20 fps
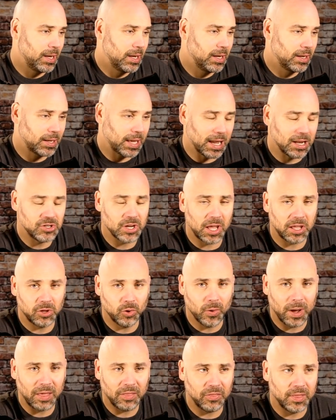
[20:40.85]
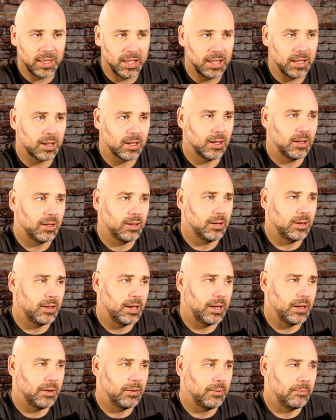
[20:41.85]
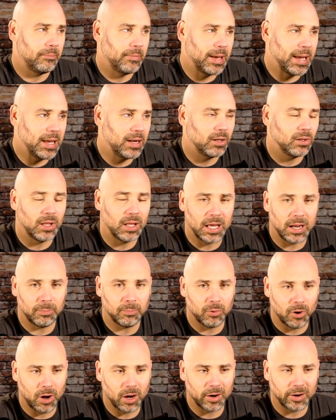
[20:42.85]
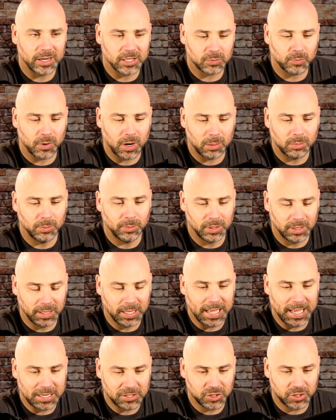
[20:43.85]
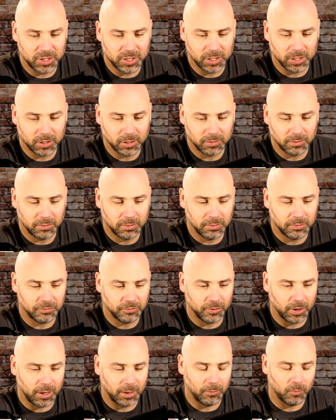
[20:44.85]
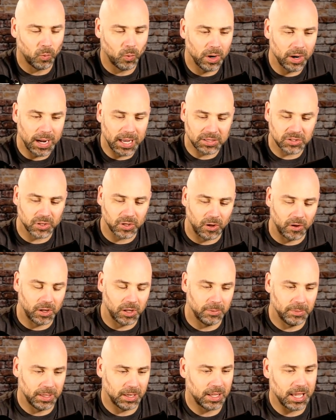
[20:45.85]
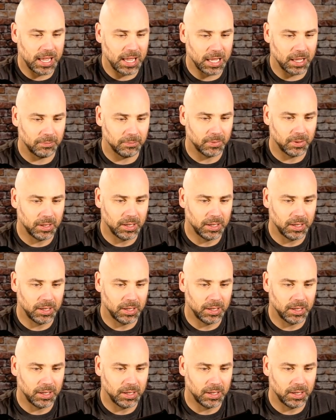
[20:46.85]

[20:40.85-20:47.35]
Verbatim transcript: KJ, who I think made a lot of progress probably last year from where I saw him in camp.